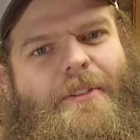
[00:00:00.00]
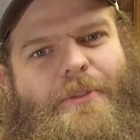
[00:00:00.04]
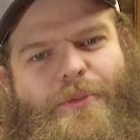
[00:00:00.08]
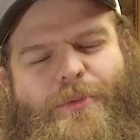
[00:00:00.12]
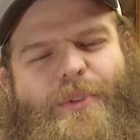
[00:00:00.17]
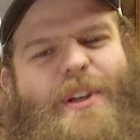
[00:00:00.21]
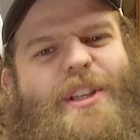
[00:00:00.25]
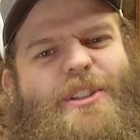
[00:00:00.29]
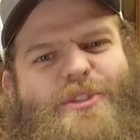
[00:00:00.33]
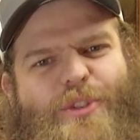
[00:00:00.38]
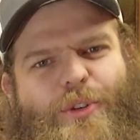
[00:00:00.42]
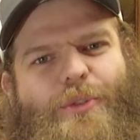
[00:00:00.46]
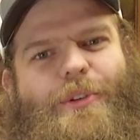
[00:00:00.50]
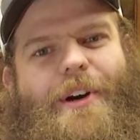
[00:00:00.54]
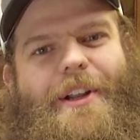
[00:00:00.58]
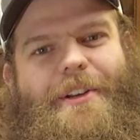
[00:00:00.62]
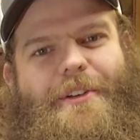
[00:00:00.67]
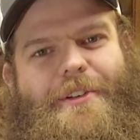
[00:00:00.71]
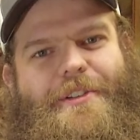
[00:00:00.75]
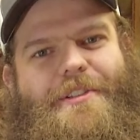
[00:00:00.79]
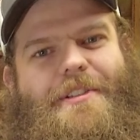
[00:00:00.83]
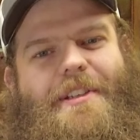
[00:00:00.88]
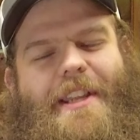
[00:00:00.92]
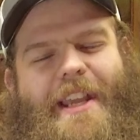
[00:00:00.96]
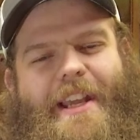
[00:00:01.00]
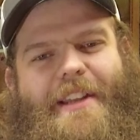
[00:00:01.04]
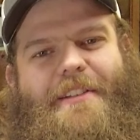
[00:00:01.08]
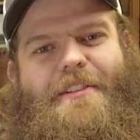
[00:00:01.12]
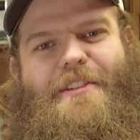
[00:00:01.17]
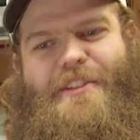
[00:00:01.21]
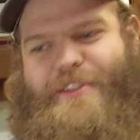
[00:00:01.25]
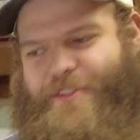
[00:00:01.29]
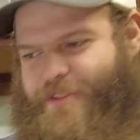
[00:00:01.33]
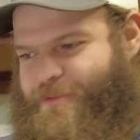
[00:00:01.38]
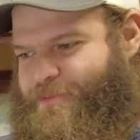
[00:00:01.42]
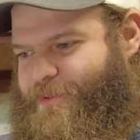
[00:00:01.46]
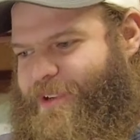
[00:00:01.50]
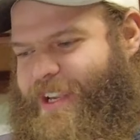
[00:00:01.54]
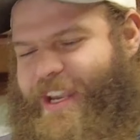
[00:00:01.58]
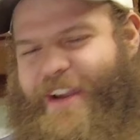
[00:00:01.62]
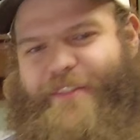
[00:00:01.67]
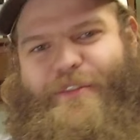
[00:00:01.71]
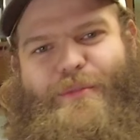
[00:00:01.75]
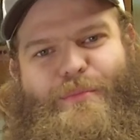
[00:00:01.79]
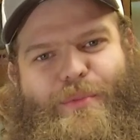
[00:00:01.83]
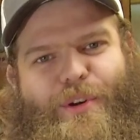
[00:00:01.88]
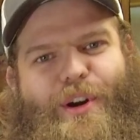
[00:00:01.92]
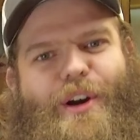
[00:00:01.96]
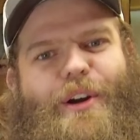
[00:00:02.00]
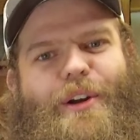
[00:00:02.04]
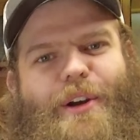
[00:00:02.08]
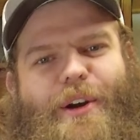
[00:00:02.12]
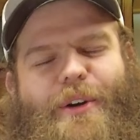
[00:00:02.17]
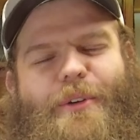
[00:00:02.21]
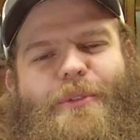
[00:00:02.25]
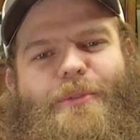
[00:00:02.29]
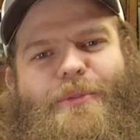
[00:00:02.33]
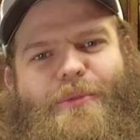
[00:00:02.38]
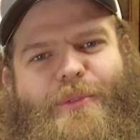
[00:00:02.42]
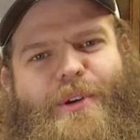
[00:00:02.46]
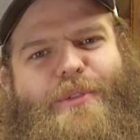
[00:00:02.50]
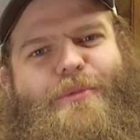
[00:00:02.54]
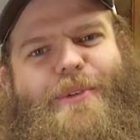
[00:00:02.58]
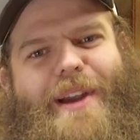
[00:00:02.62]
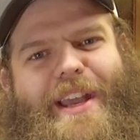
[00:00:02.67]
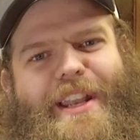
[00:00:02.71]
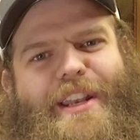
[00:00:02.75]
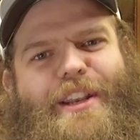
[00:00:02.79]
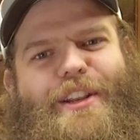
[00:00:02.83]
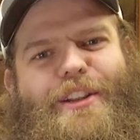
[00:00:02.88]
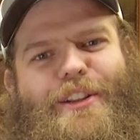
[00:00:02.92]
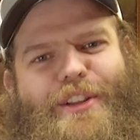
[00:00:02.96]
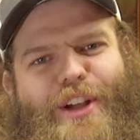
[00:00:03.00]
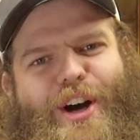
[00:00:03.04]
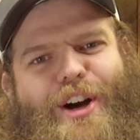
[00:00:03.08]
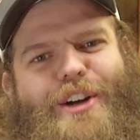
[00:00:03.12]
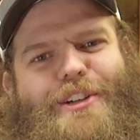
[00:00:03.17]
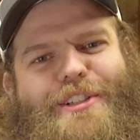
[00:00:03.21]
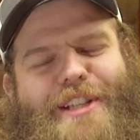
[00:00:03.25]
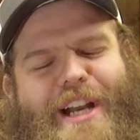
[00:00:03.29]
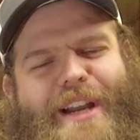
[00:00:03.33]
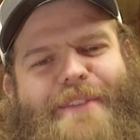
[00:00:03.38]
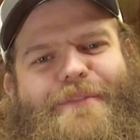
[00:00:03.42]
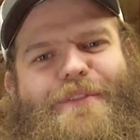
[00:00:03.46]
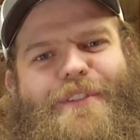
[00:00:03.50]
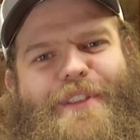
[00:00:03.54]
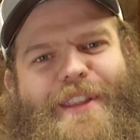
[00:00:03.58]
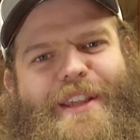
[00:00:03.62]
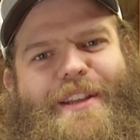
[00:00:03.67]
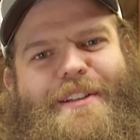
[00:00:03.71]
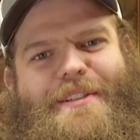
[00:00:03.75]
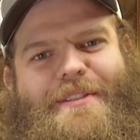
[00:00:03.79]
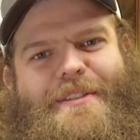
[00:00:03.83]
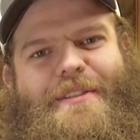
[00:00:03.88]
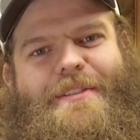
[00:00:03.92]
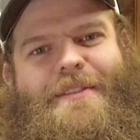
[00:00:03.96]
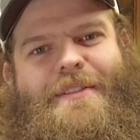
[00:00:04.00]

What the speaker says: We do understand because we have a Bronco. We waited a long time for this.